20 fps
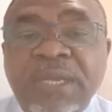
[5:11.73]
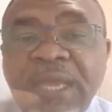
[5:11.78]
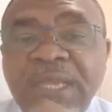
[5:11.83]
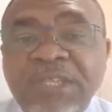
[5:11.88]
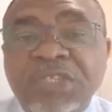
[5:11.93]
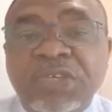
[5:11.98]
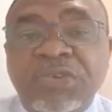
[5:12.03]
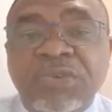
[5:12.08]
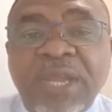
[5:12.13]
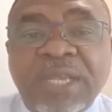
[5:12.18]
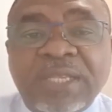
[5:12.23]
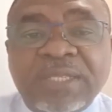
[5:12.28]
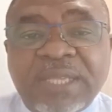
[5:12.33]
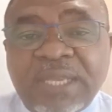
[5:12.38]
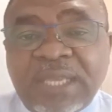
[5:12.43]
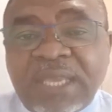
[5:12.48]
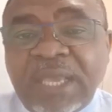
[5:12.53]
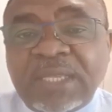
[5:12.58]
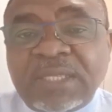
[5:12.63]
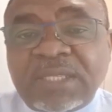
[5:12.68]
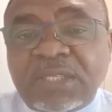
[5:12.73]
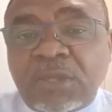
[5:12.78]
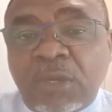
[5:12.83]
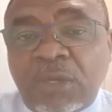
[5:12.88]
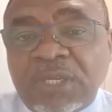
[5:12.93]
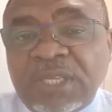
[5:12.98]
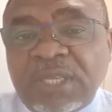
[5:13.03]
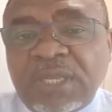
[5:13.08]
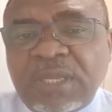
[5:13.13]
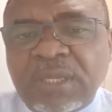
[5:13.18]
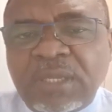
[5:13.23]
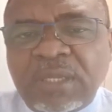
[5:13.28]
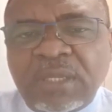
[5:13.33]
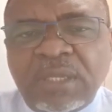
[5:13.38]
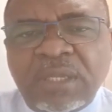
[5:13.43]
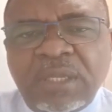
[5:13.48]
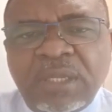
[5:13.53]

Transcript: Nigeria as a case study.